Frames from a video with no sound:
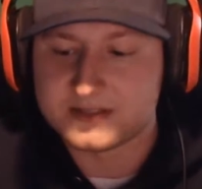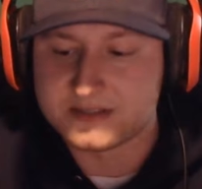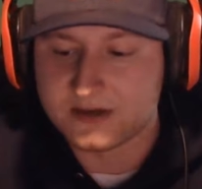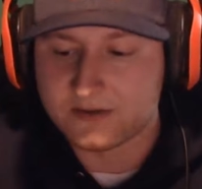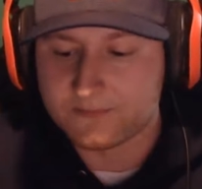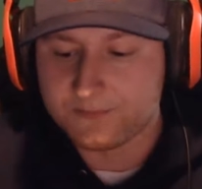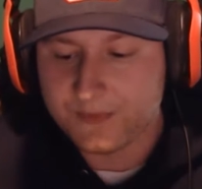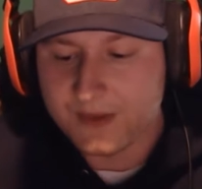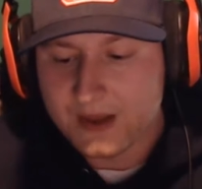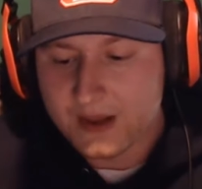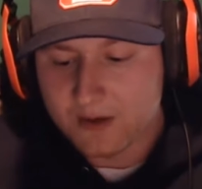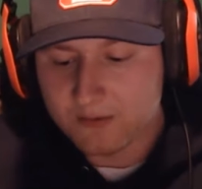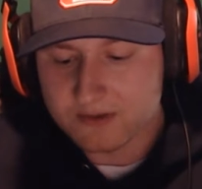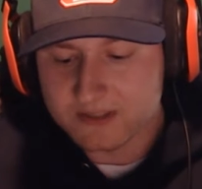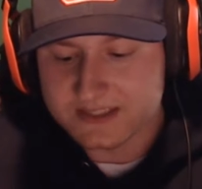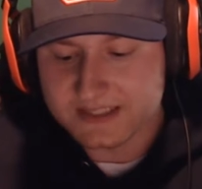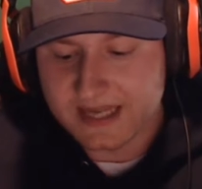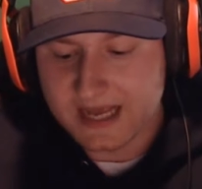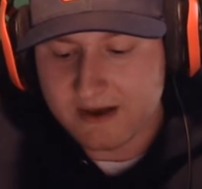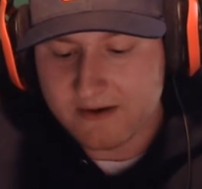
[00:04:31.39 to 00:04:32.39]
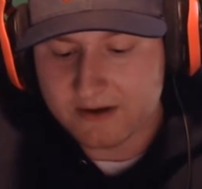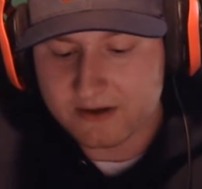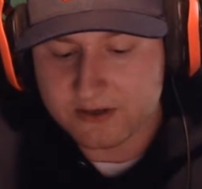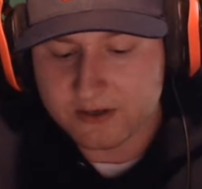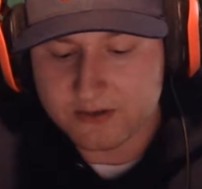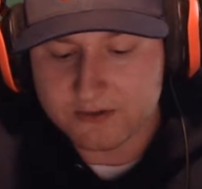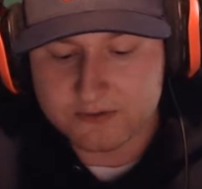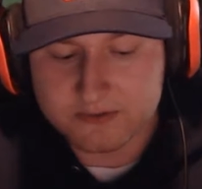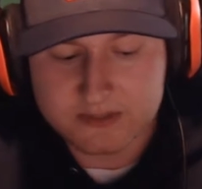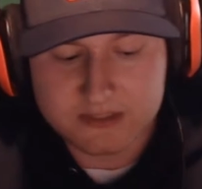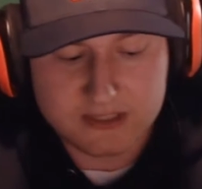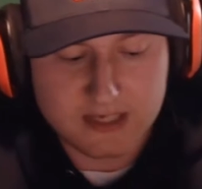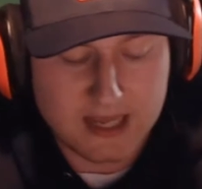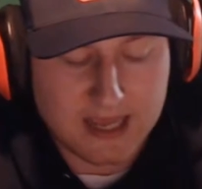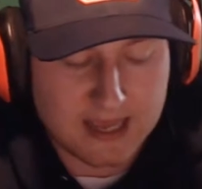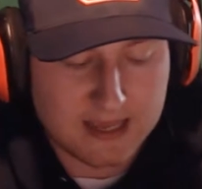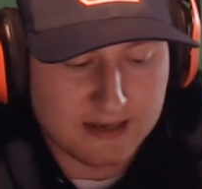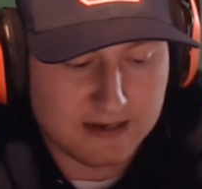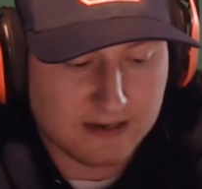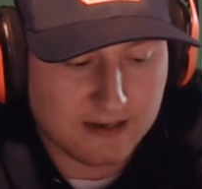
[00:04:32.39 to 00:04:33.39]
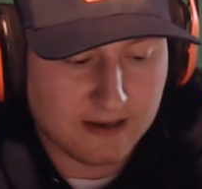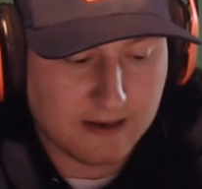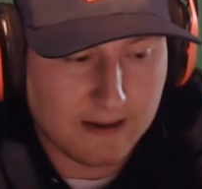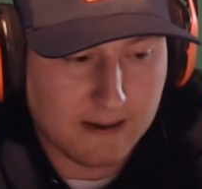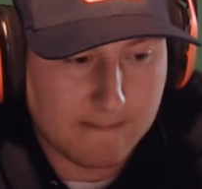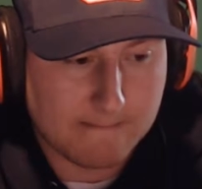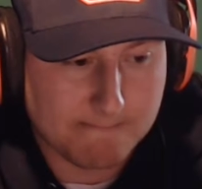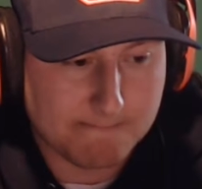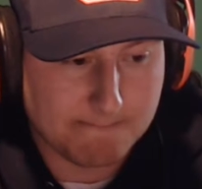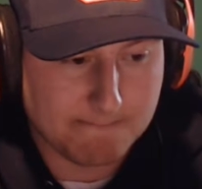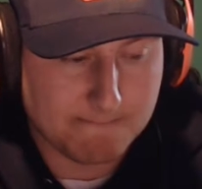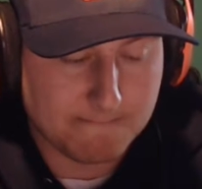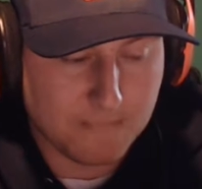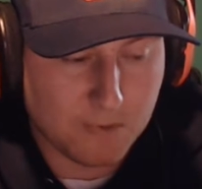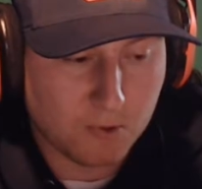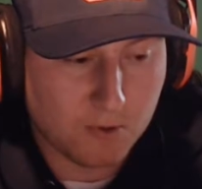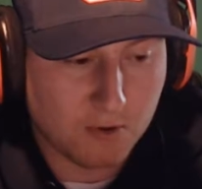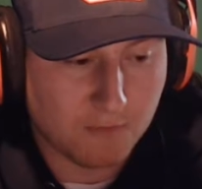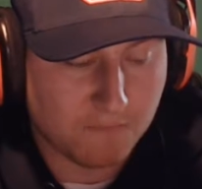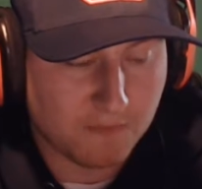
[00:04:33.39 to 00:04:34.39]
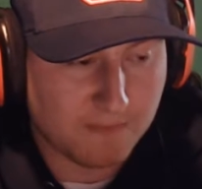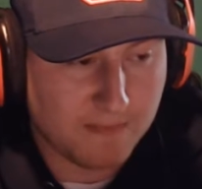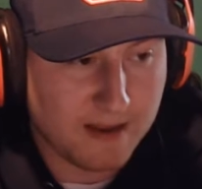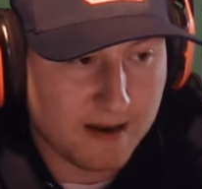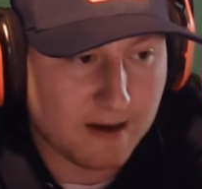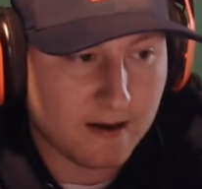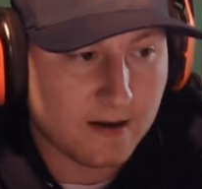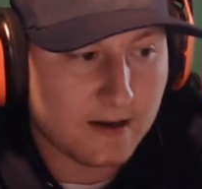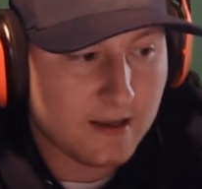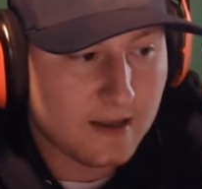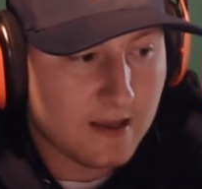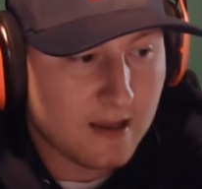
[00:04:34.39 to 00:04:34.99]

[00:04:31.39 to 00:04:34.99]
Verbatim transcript: So we'll see how it goes, and um, we'll go from there.